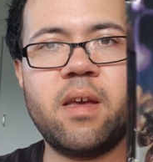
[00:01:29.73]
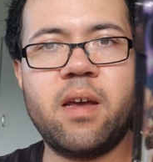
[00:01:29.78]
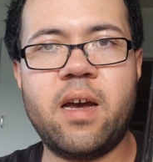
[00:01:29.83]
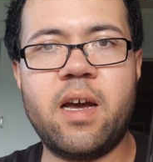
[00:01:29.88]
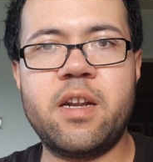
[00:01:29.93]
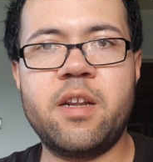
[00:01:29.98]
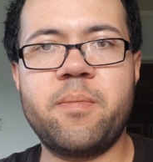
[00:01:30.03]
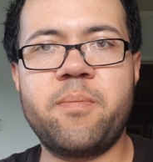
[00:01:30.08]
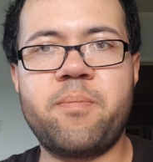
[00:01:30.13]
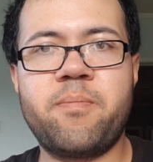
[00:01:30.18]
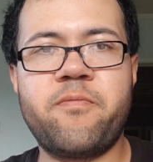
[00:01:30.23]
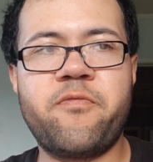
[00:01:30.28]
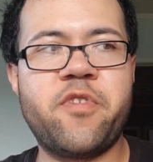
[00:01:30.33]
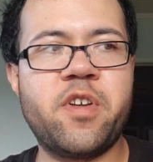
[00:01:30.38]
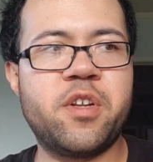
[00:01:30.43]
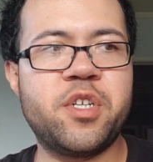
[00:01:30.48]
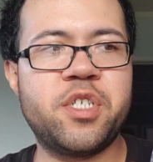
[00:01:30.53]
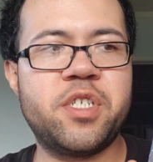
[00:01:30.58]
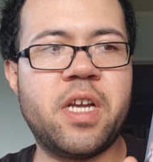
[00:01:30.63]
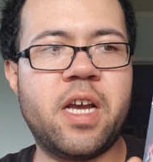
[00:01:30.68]
I did
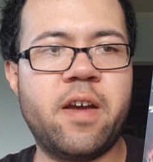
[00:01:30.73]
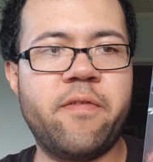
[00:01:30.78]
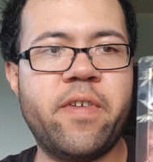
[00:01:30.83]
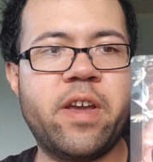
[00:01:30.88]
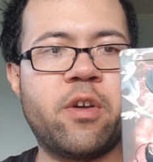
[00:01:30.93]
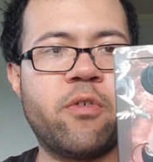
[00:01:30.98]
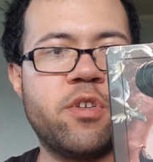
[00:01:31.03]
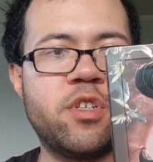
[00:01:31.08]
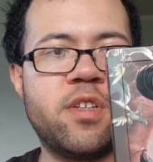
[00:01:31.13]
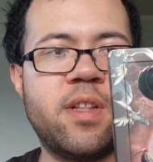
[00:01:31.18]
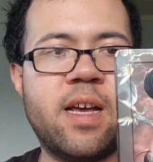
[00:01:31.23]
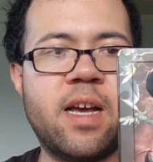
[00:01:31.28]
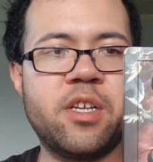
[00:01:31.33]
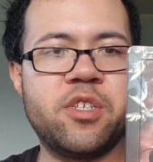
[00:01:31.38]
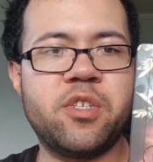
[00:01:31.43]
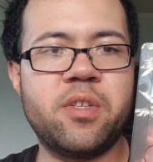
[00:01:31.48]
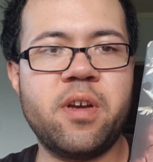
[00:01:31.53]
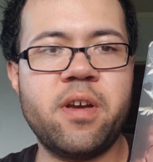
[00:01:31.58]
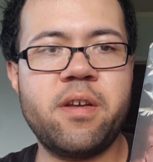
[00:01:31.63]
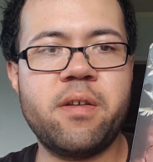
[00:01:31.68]
finish Vanquish
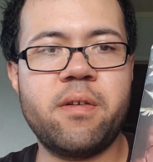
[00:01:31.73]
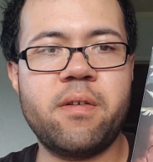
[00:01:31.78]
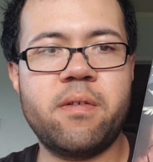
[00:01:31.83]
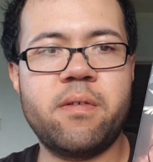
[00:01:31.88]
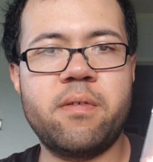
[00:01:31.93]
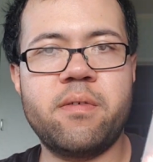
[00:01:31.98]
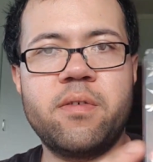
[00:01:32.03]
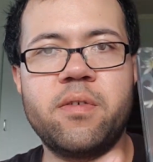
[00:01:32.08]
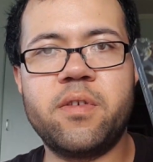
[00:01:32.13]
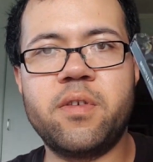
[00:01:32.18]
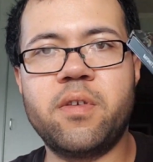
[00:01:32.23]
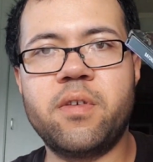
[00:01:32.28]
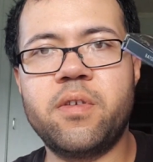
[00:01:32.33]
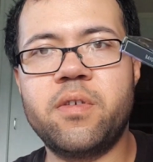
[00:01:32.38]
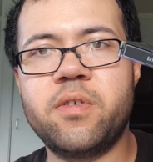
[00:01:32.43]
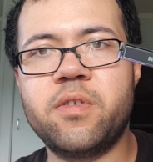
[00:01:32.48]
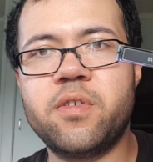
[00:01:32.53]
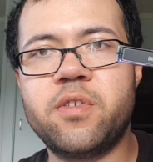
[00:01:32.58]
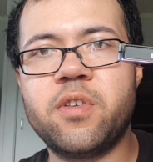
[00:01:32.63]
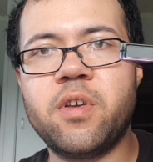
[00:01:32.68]
last night,
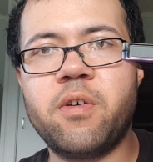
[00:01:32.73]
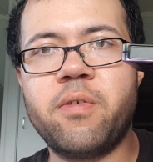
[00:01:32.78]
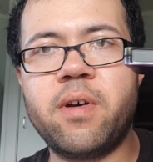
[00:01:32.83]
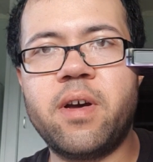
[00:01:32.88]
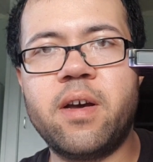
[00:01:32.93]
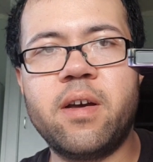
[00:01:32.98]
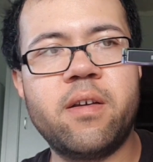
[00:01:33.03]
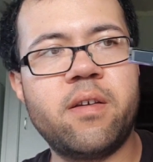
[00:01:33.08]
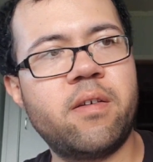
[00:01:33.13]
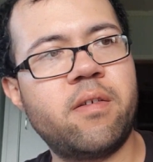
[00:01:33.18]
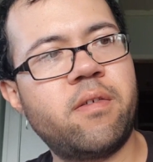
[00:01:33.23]
so